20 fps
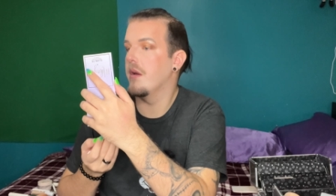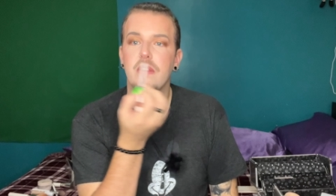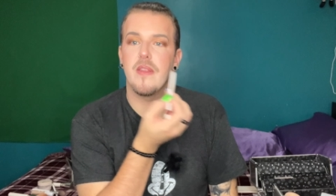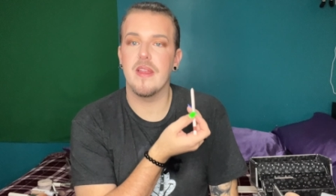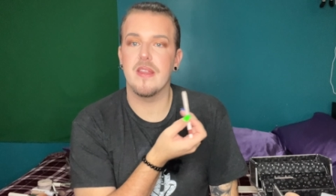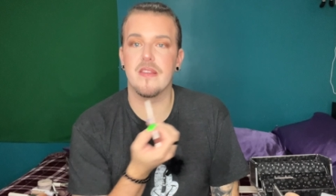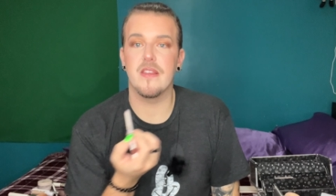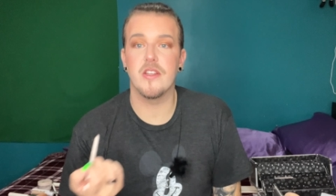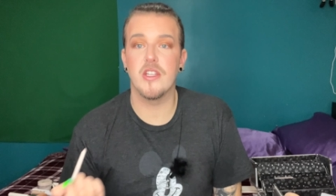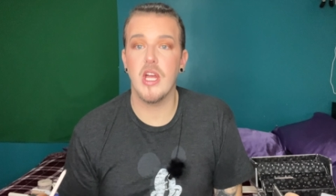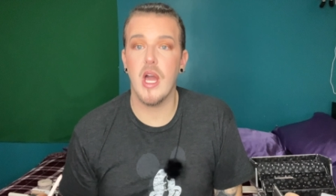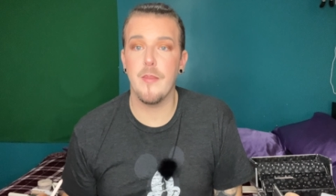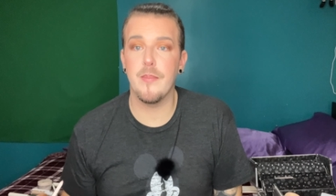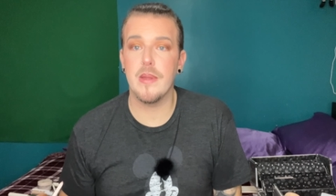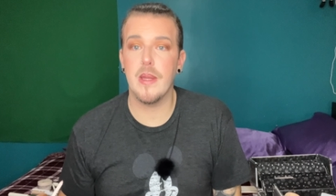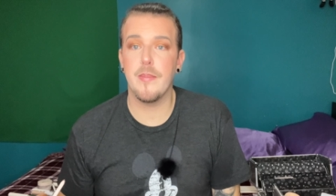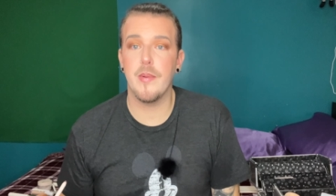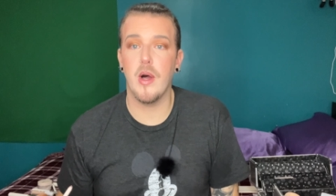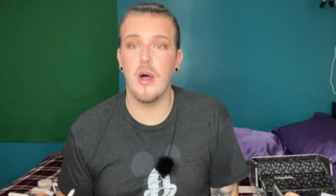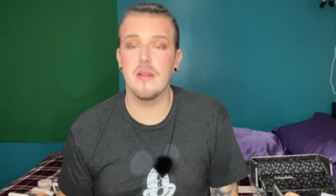So that's the top
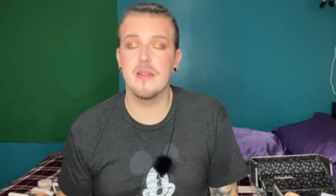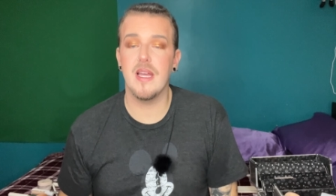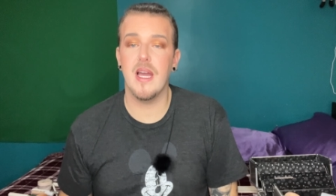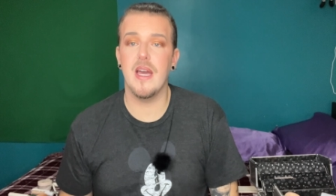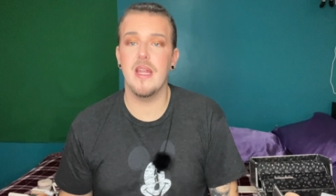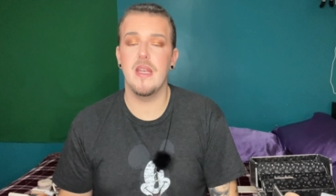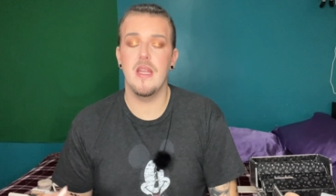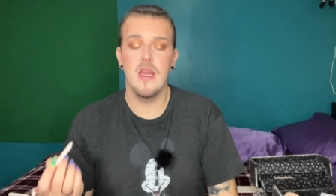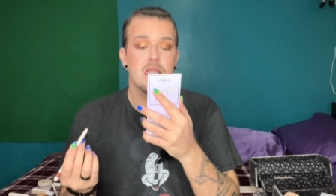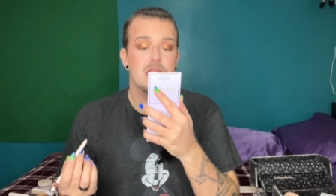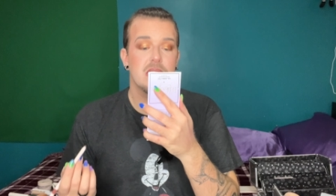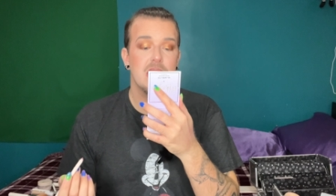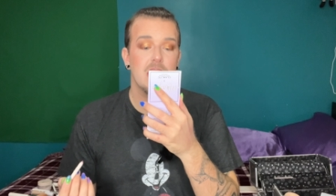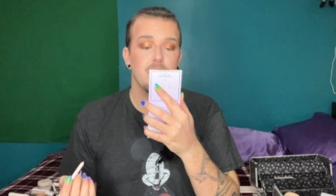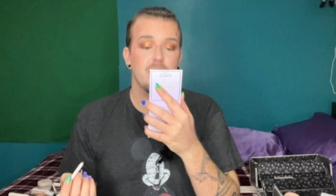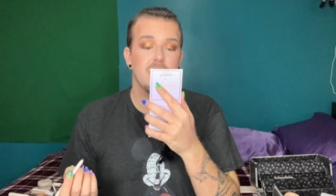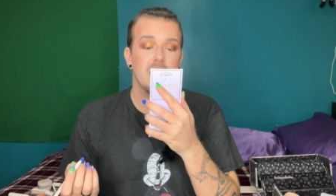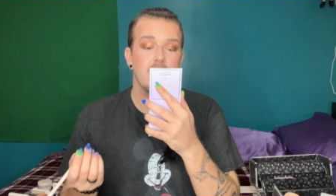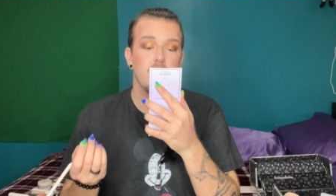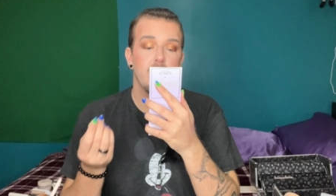lip all done.
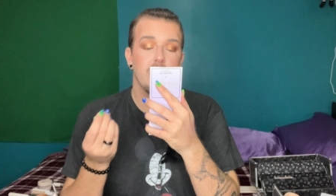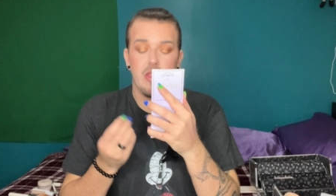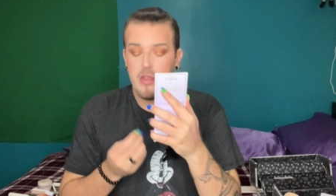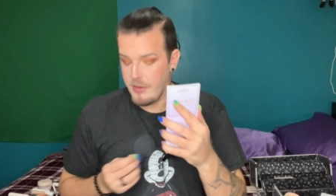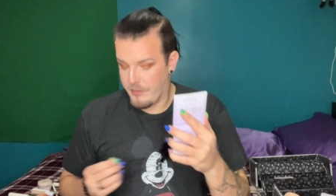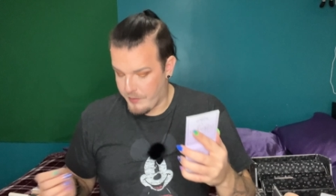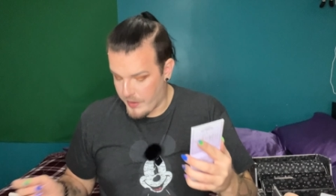Same thing with your